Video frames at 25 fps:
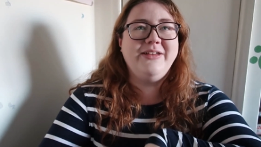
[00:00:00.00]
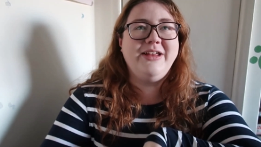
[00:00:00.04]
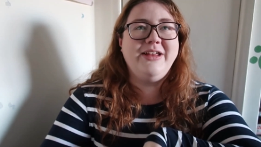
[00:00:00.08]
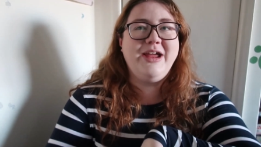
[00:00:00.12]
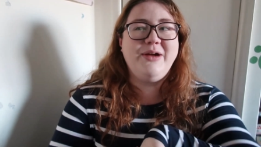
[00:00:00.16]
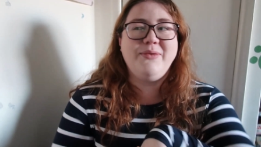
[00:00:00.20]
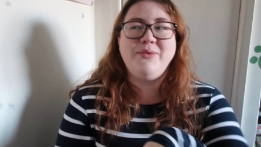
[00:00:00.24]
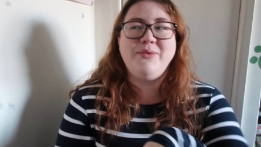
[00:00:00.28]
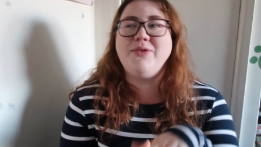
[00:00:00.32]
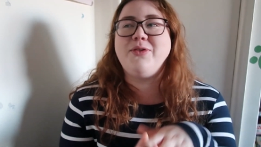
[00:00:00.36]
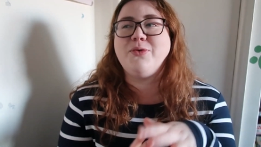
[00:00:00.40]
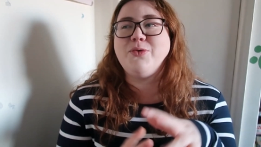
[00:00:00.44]

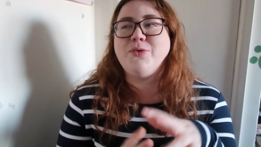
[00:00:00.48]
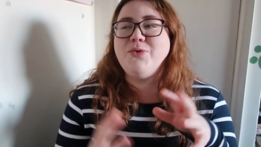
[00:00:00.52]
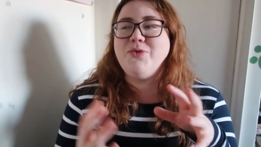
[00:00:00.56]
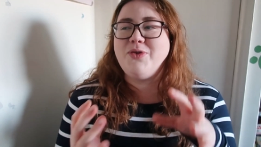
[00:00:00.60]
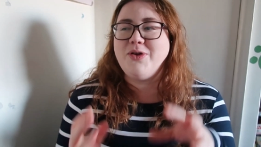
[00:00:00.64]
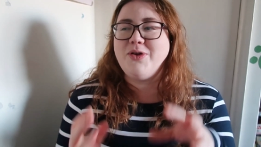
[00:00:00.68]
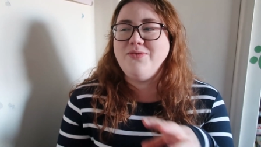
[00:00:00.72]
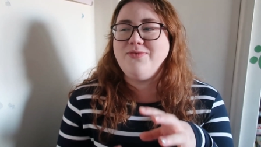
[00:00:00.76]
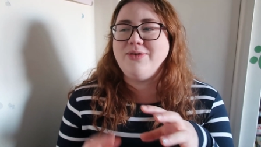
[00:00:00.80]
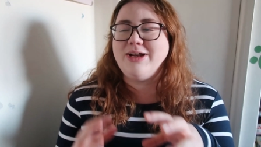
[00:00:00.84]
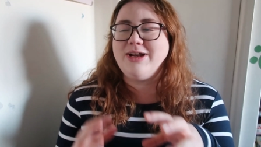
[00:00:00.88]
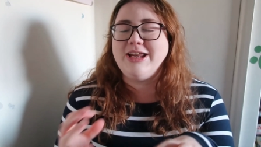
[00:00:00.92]
it was
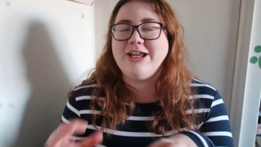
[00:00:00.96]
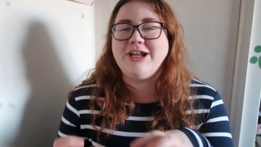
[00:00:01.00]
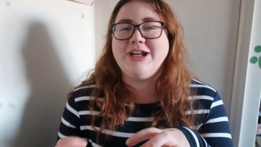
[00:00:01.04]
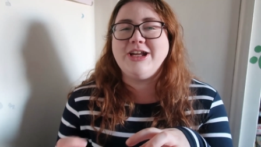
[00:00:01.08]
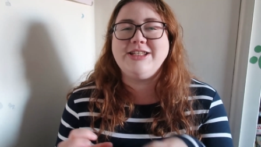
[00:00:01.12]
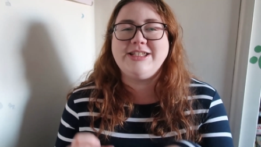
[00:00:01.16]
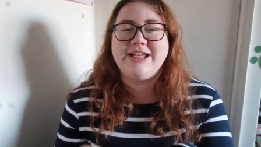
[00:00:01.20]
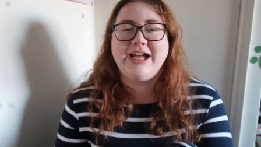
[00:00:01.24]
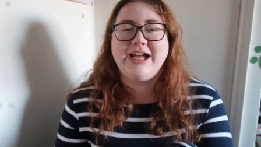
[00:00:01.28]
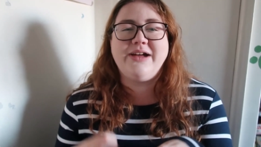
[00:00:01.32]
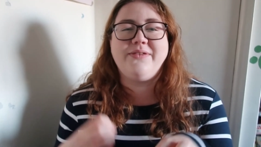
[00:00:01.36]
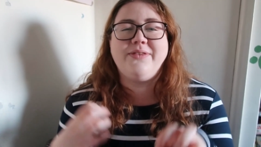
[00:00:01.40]
also really
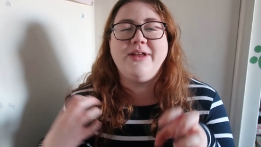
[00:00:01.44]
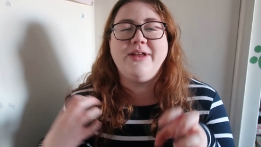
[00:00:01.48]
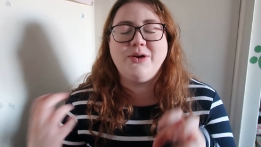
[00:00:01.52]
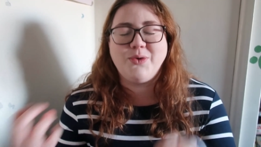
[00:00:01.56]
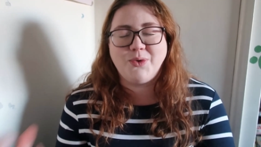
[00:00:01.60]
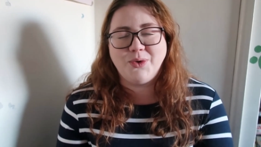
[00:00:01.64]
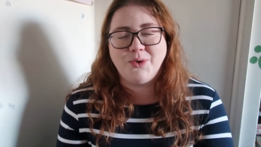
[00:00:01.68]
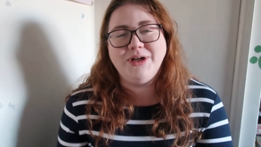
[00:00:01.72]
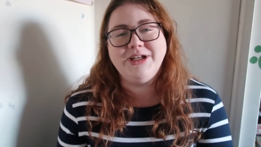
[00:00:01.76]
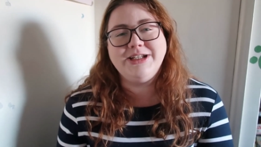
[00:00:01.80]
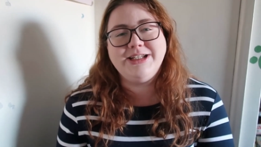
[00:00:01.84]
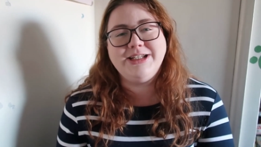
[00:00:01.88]
good to have that
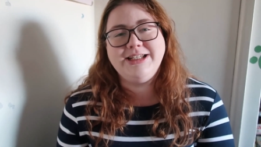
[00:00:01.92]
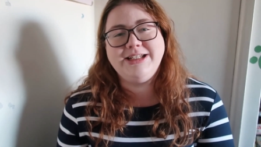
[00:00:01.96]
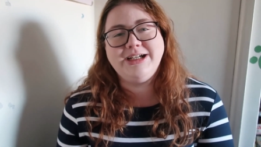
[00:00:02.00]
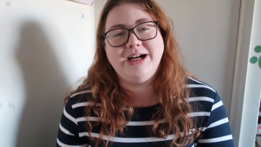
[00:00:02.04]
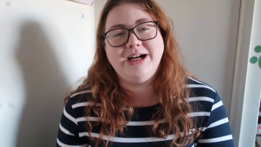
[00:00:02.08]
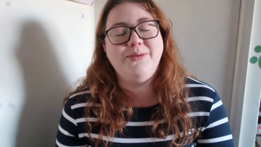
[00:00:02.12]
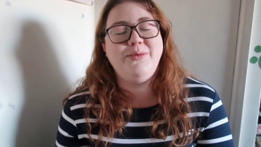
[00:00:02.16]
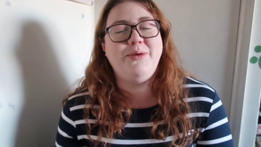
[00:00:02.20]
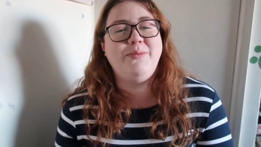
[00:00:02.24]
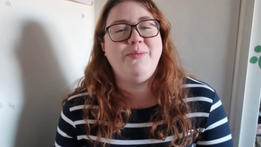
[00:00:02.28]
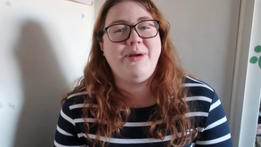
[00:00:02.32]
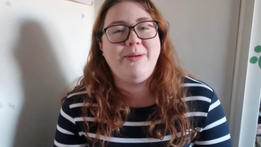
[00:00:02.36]
quality
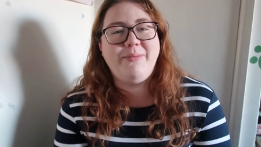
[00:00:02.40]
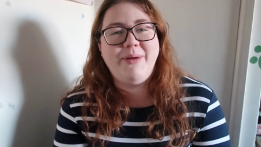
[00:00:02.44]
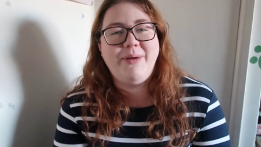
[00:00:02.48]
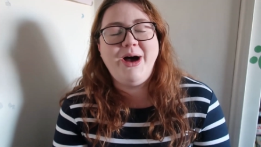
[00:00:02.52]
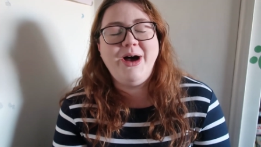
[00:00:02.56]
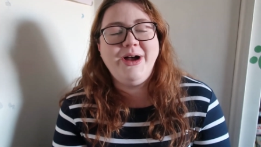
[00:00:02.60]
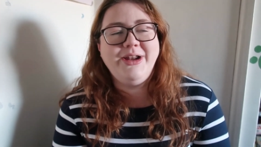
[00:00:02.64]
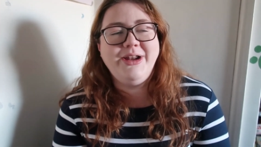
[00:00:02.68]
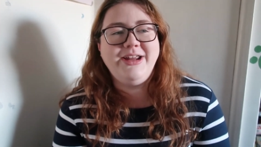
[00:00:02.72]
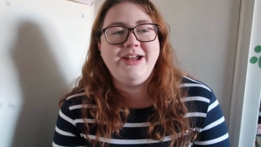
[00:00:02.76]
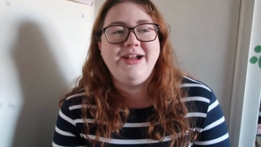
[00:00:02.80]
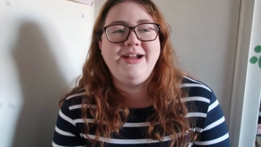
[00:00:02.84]
time with my
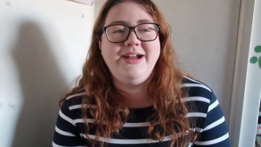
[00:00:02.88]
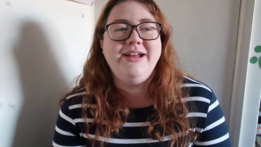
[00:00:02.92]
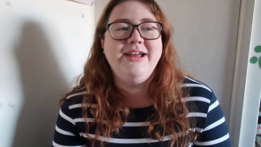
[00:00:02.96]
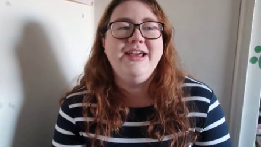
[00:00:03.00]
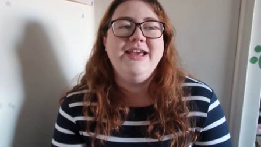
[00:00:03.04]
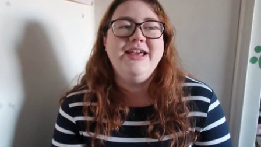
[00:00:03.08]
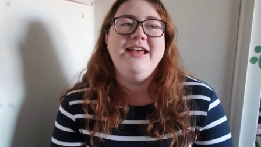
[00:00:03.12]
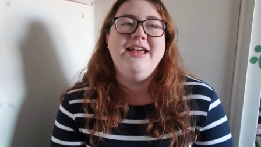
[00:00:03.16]
partner.